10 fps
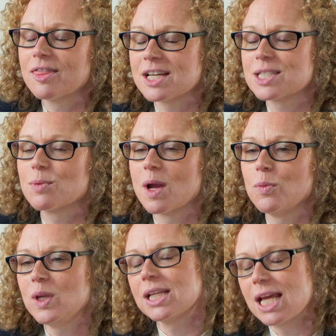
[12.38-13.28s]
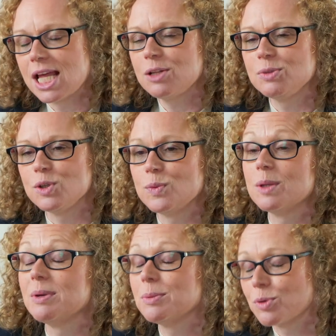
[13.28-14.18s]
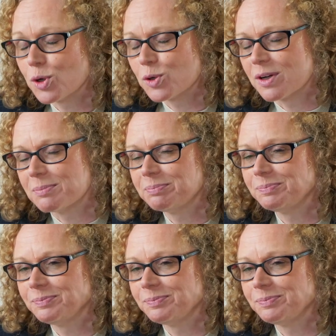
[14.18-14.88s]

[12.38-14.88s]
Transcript: That's where we can help you with a bid program.